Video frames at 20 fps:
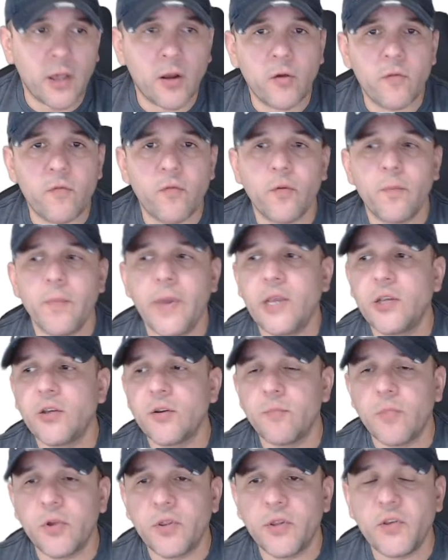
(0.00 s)
of
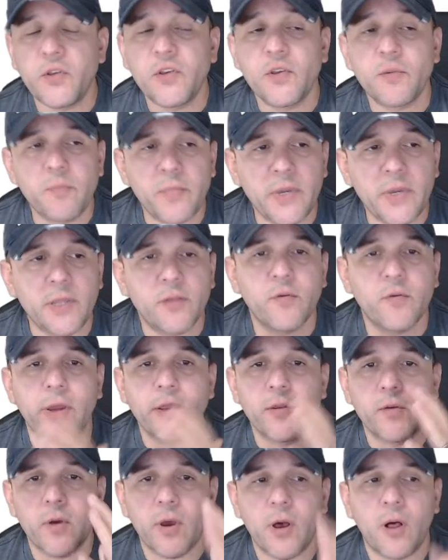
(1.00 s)
information, but this is me trying
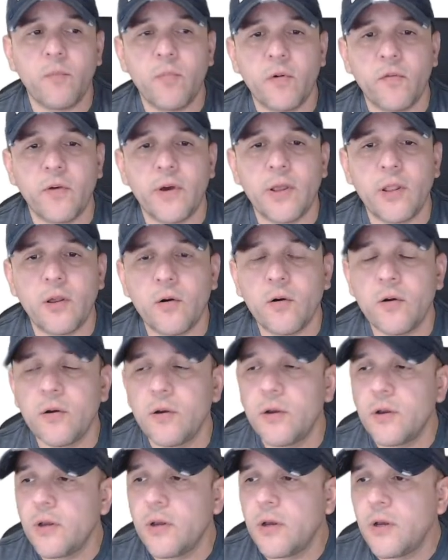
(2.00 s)
to help a
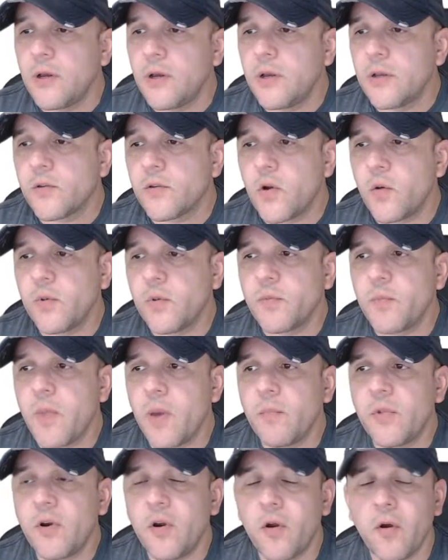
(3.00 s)
fellow service
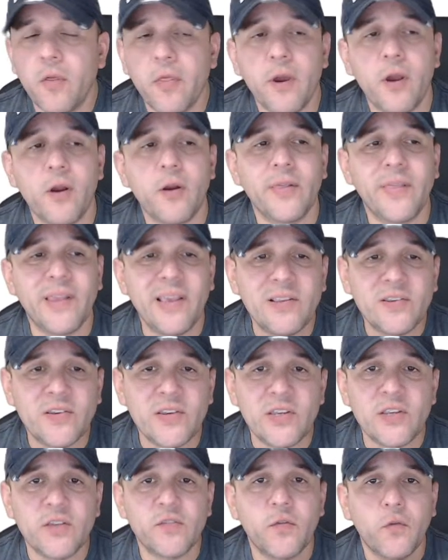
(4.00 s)
member out there. This
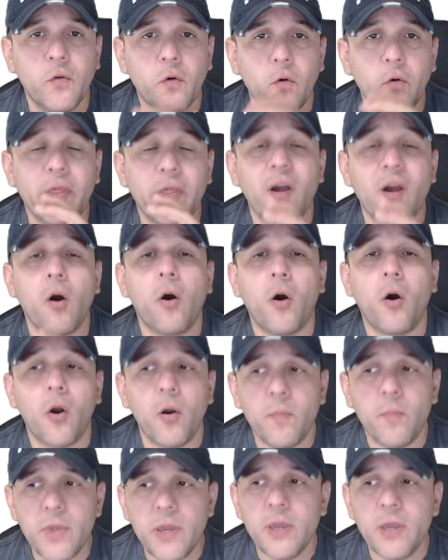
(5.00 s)
is for the
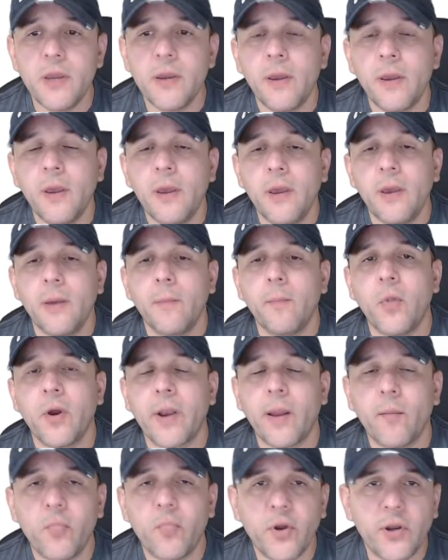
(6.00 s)
Army, but
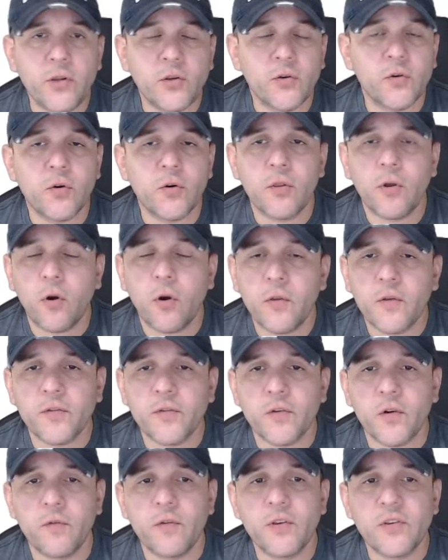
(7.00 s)
I'm pretty sure that all the
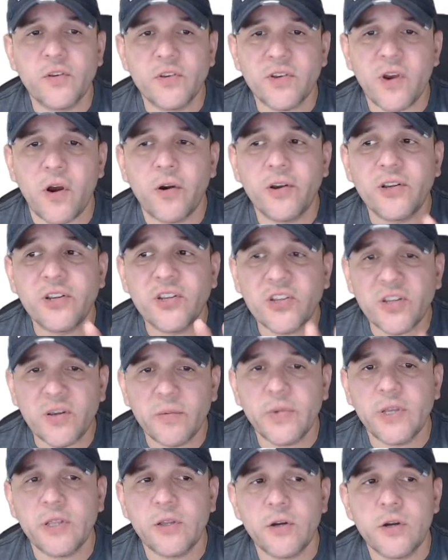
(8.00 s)
services are
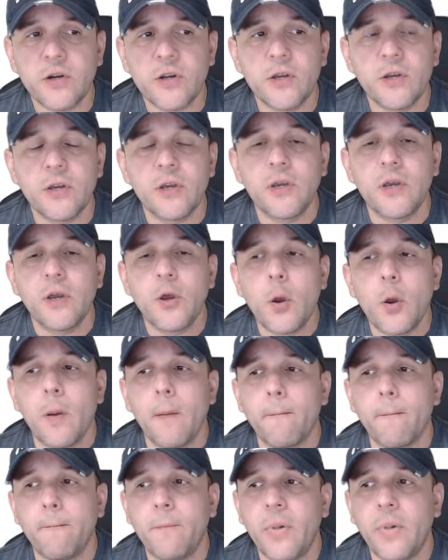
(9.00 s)
similar.
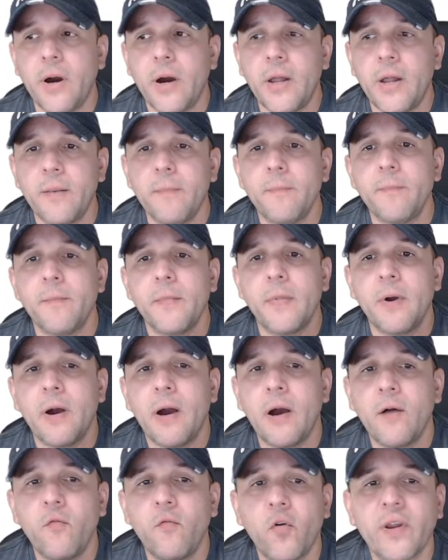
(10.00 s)
But
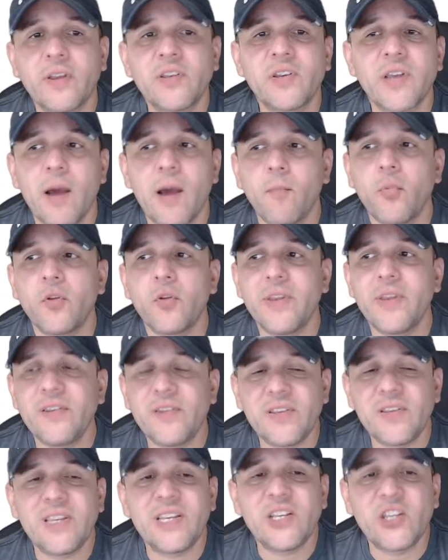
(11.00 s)
for example, this
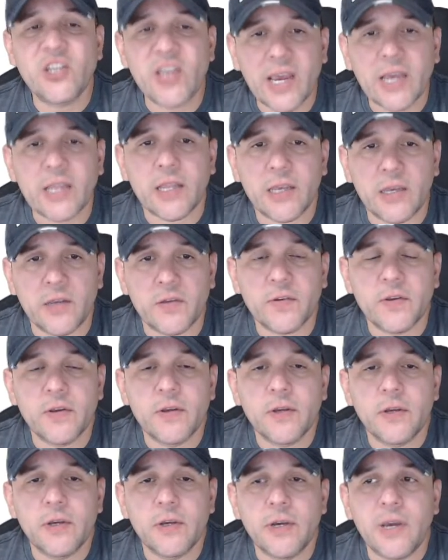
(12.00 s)
is the checklist,
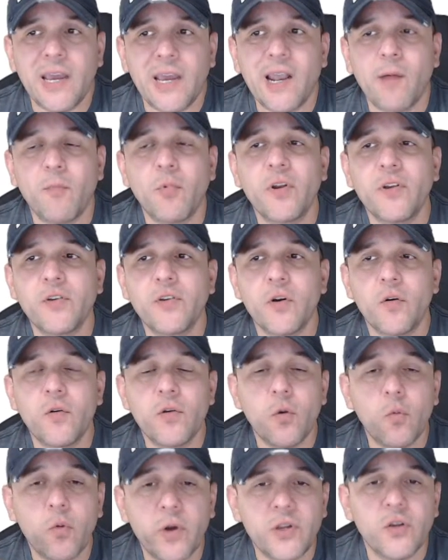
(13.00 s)
and I'm gonna show
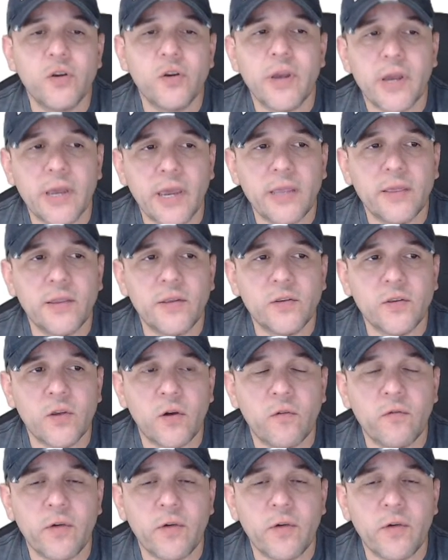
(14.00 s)
you where you can get this stuff